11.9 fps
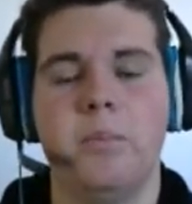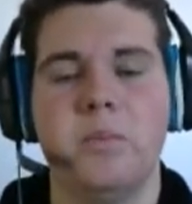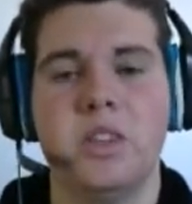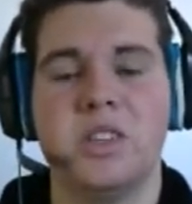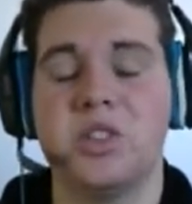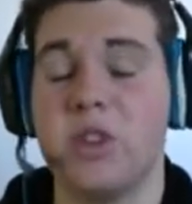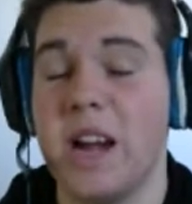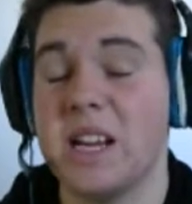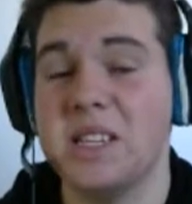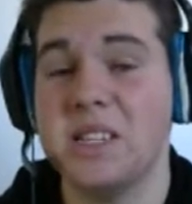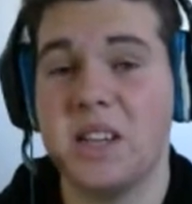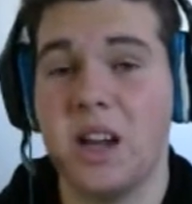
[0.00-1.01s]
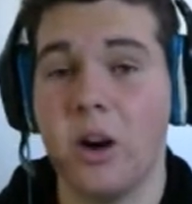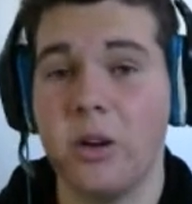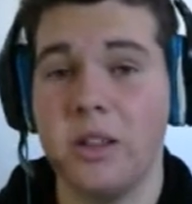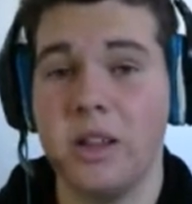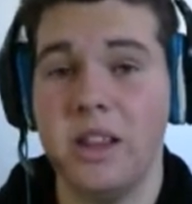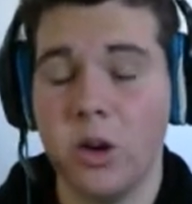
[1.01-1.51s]
Strax is
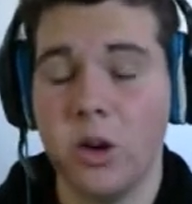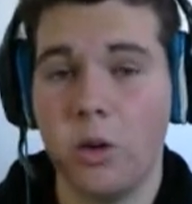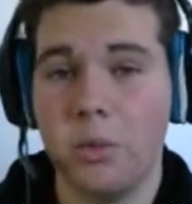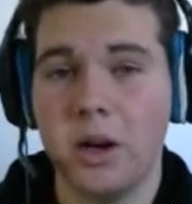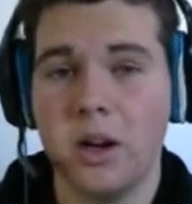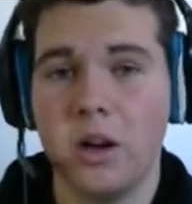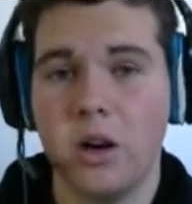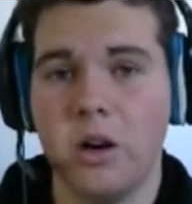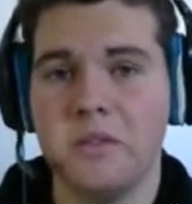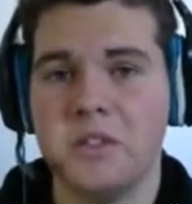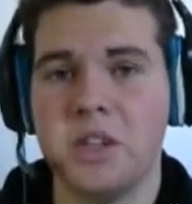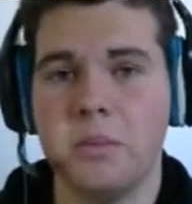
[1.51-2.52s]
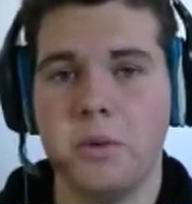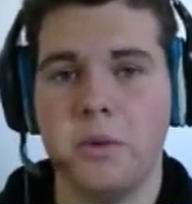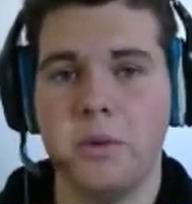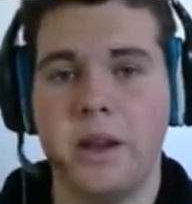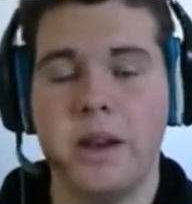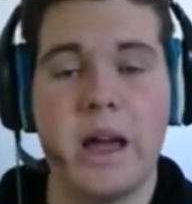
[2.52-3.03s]
currently the AWPer of
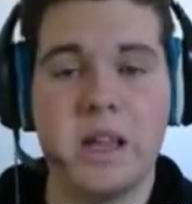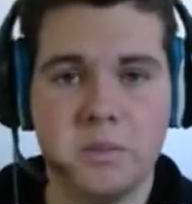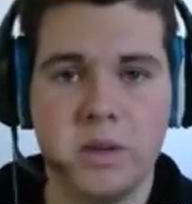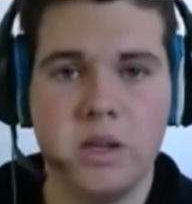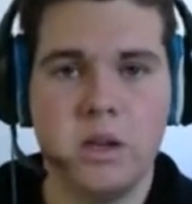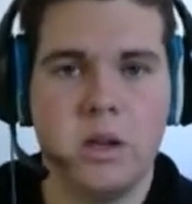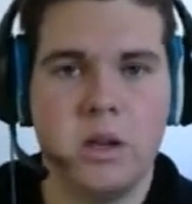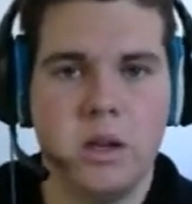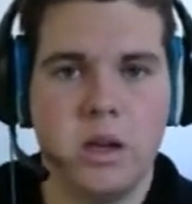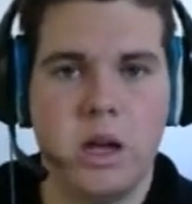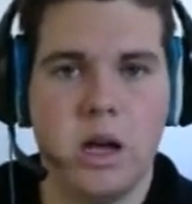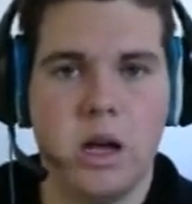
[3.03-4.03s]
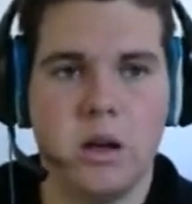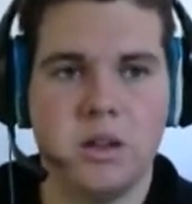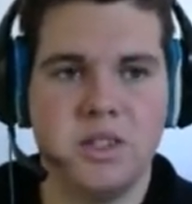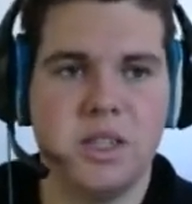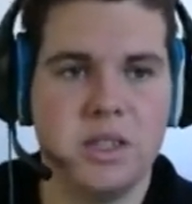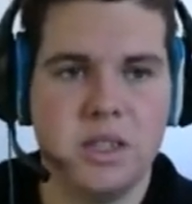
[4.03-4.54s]
Taboo and has been
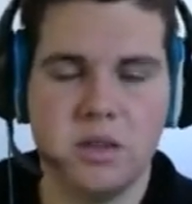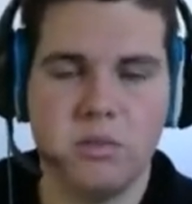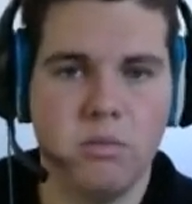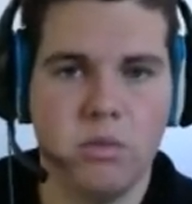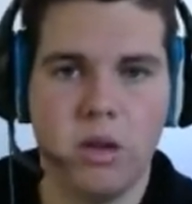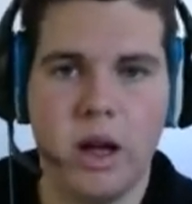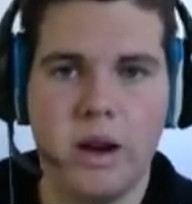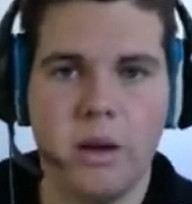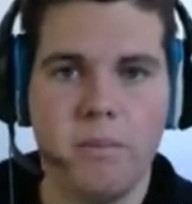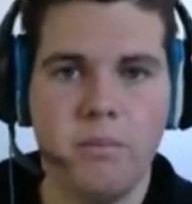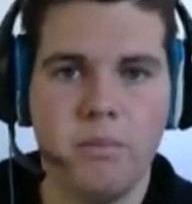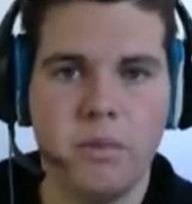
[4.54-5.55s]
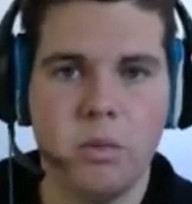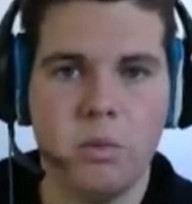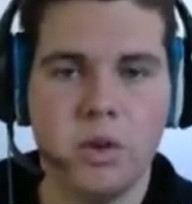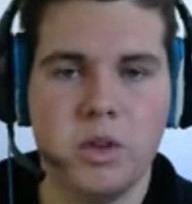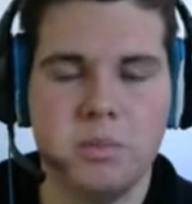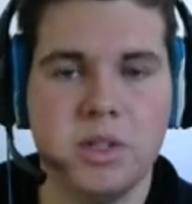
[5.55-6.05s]
since this lineup
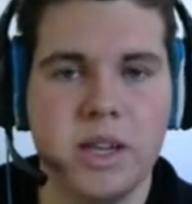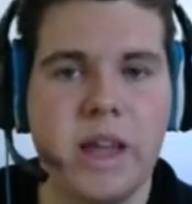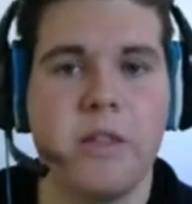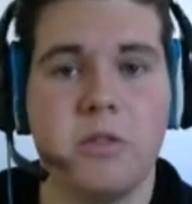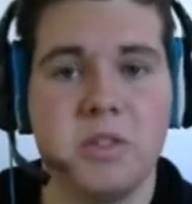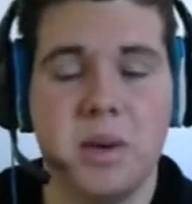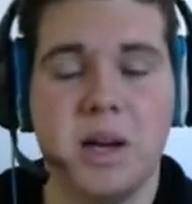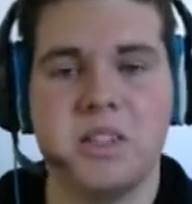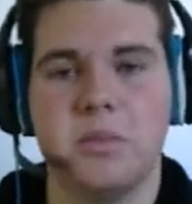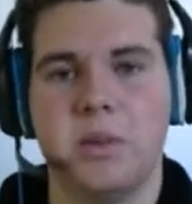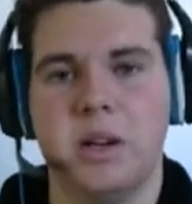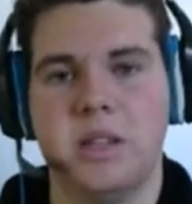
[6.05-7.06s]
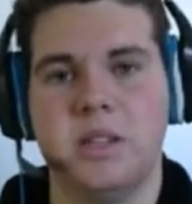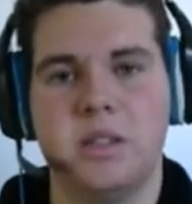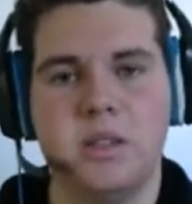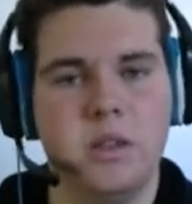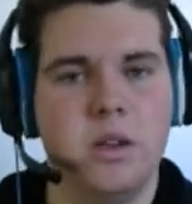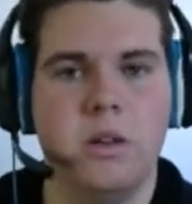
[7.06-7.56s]
was put together as
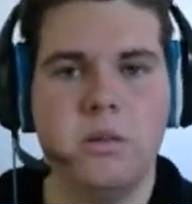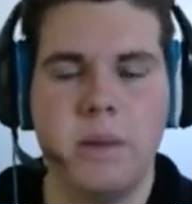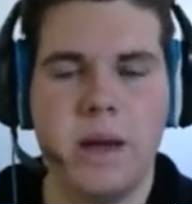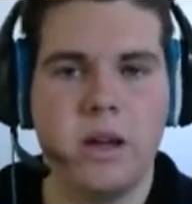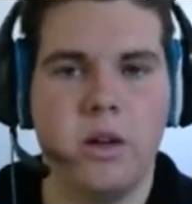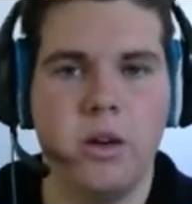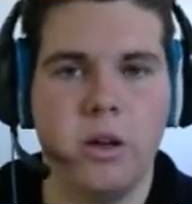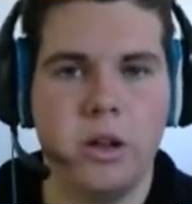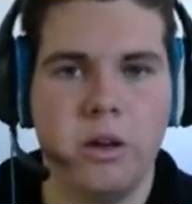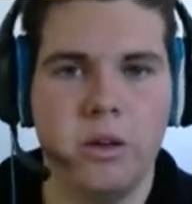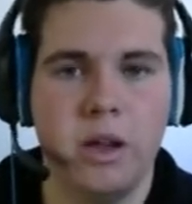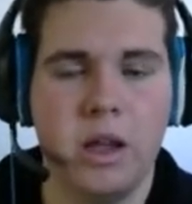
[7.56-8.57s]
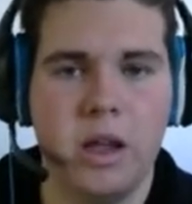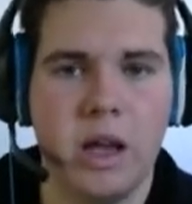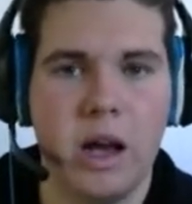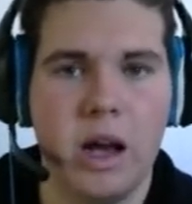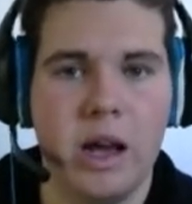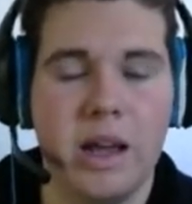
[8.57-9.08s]
masterminds, back earlier
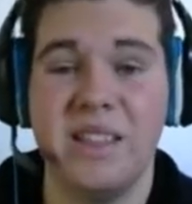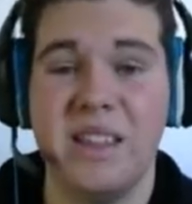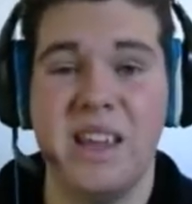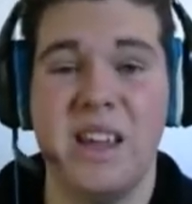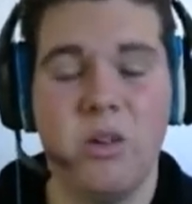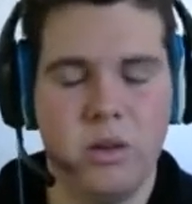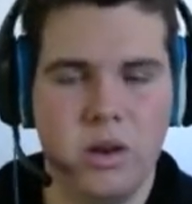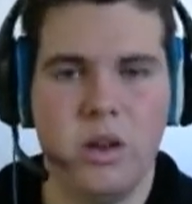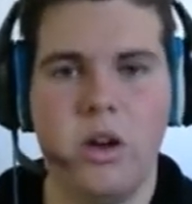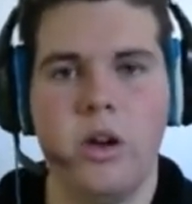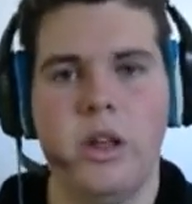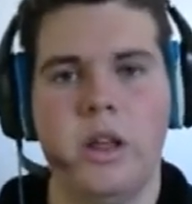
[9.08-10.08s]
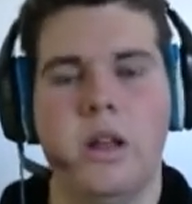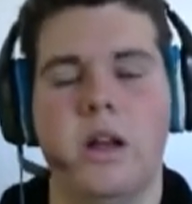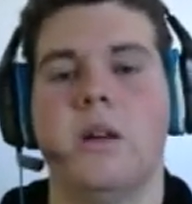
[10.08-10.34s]
in the year, late